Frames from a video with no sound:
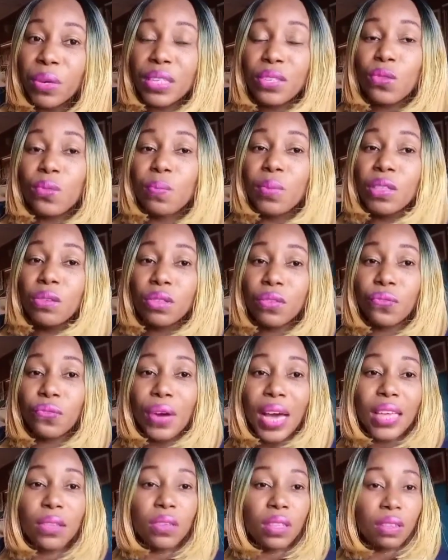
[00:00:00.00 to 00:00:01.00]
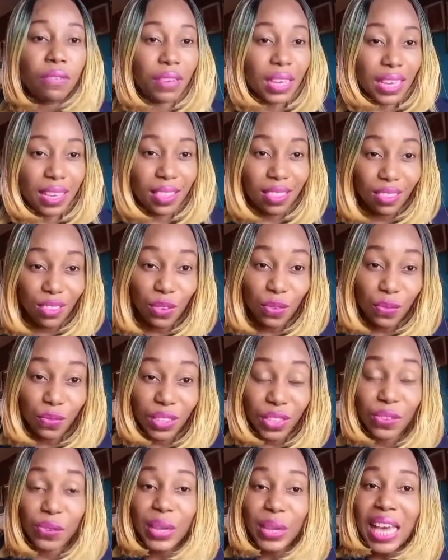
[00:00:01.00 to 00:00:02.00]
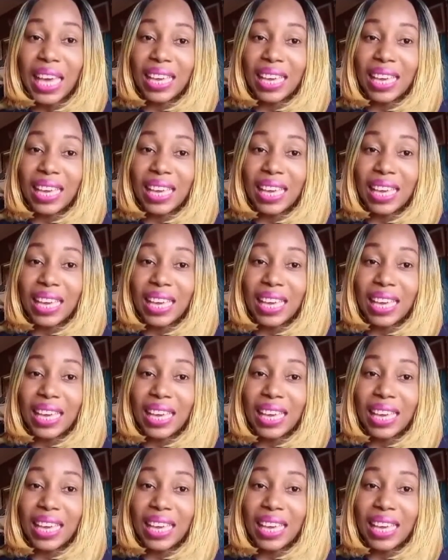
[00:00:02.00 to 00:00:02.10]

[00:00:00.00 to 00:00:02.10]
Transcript: so you'll be notified whenever a new video